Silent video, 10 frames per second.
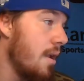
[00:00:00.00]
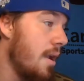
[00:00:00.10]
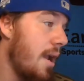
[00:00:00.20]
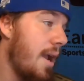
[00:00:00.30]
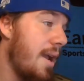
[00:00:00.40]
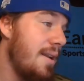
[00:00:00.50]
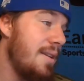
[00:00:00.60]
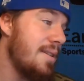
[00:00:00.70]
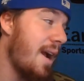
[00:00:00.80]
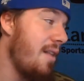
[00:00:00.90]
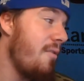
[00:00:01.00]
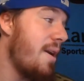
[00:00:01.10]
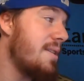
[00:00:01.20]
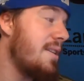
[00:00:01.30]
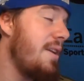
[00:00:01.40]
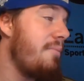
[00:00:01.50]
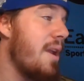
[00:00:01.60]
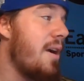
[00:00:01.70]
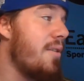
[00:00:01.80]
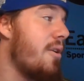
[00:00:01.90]
And this Alouettes team,
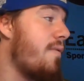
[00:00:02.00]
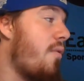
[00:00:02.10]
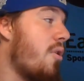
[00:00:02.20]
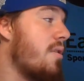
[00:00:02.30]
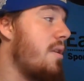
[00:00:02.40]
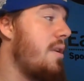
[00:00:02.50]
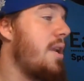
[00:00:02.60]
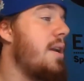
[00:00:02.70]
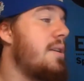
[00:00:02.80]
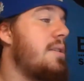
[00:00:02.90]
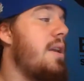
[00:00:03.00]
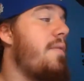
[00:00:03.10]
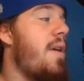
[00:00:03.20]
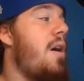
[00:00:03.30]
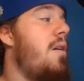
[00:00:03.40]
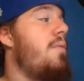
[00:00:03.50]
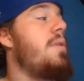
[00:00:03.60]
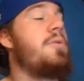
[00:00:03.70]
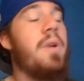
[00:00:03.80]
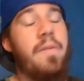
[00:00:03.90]
yeah, they're fourth in the CFL with
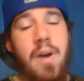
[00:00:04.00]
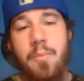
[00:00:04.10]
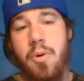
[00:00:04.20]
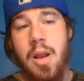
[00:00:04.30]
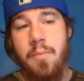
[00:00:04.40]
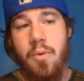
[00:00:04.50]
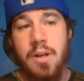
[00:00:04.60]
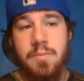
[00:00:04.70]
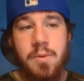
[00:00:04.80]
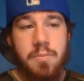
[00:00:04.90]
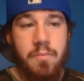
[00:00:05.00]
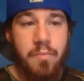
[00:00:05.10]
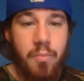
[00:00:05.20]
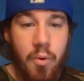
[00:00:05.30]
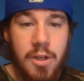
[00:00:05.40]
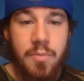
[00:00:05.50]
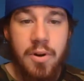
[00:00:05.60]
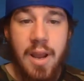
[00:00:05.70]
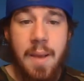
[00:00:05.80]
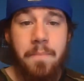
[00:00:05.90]
25.8 points per
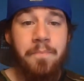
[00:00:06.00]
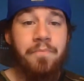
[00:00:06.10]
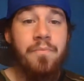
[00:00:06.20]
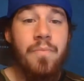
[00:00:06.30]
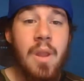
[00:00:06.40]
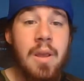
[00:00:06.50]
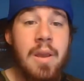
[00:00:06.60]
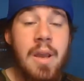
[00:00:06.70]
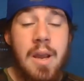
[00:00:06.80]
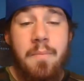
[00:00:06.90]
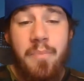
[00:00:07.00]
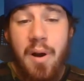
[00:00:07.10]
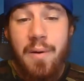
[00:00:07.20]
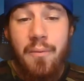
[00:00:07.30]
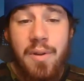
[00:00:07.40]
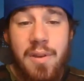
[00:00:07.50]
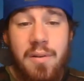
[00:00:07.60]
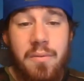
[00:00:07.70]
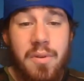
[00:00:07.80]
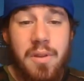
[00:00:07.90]
game. But with
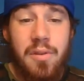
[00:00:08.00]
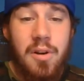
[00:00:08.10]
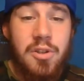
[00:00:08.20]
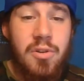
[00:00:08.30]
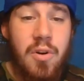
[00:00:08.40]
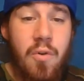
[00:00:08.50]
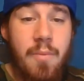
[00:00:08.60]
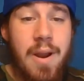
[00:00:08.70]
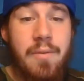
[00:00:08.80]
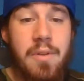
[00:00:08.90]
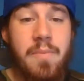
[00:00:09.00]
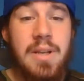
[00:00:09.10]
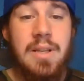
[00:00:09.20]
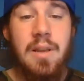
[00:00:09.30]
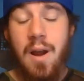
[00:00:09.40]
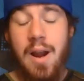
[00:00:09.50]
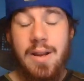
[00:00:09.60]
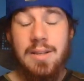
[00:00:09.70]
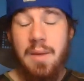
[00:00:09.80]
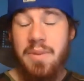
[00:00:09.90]
the third string quarterback with the BC
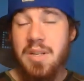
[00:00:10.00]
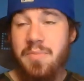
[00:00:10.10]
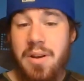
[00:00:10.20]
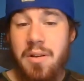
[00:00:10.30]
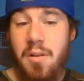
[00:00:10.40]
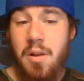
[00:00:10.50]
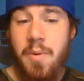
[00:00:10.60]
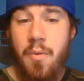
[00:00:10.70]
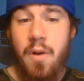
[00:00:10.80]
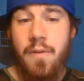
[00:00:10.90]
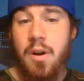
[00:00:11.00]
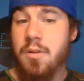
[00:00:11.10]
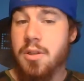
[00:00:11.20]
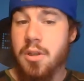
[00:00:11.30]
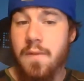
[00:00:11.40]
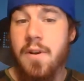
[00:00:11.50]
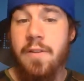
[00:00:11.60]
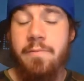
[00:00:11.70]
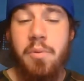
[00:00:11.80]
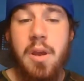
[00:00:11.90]
Lions, I'm expecting a little bit more of a
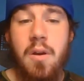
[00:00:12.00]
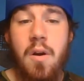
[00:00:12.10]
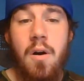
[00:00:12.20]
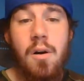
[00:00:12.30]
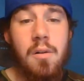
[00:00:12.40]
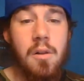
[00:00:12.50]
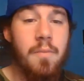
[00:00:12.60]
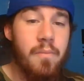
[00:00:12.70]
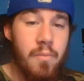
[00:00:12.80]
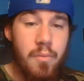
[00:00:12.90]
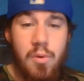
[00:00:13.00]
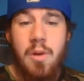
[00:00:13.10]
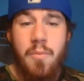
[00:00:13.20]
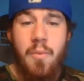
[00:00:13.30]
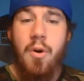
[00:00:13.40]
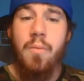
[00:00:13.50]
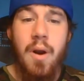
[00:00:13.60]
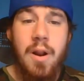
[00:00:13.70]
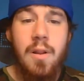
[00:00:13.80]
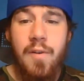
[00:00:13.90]
conservative play call, a little more
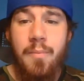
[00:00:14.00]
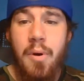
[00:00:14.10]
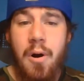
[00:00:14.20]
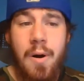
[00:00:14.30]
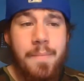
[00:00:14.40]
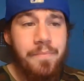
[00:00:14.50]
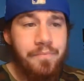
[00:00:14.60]
running the football.